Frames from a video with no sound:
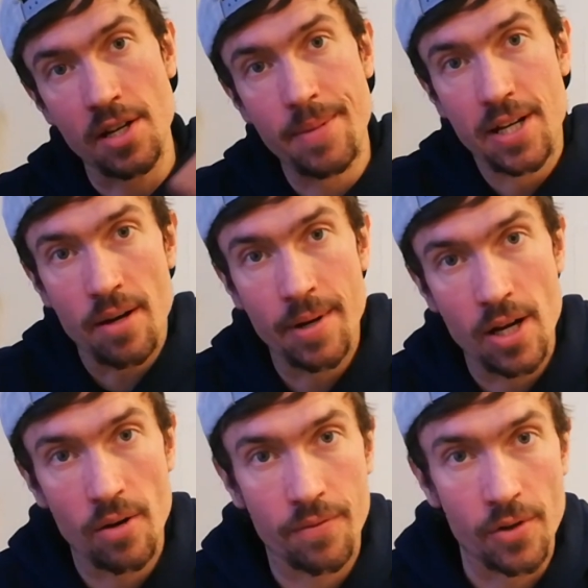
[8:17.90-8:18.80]
He's going to be
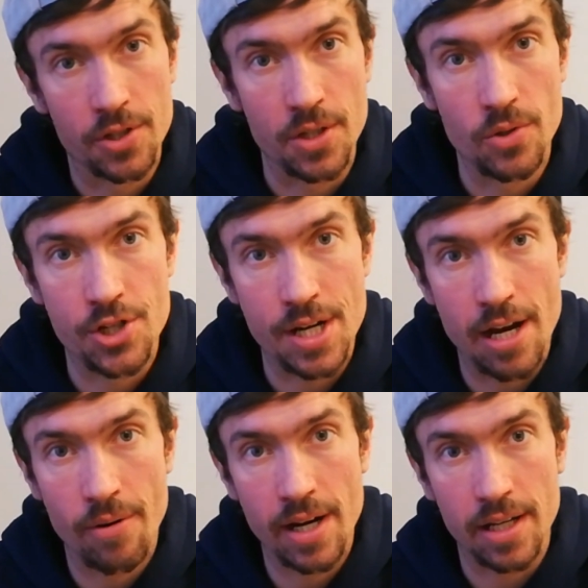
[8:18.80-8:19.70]
coming out for 2
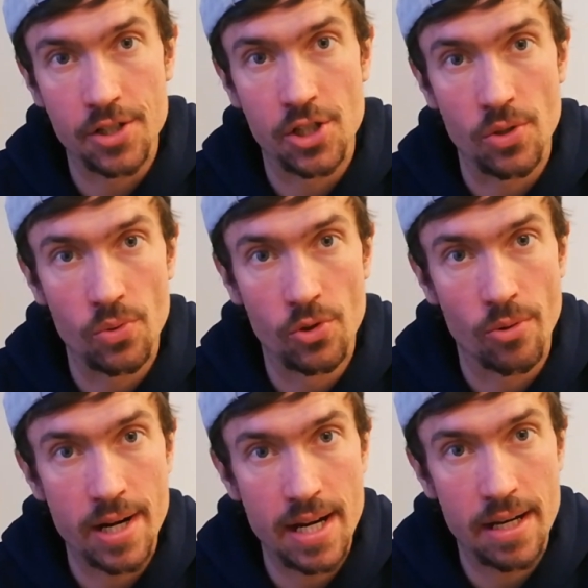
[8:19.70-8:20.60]
generic and 2
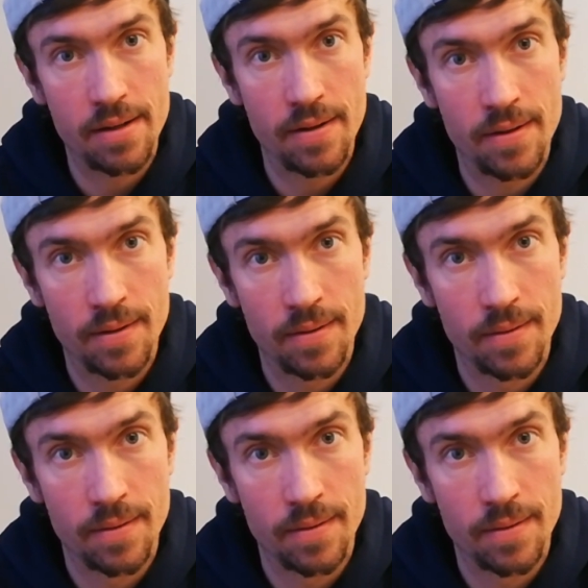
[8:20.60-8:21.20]
green.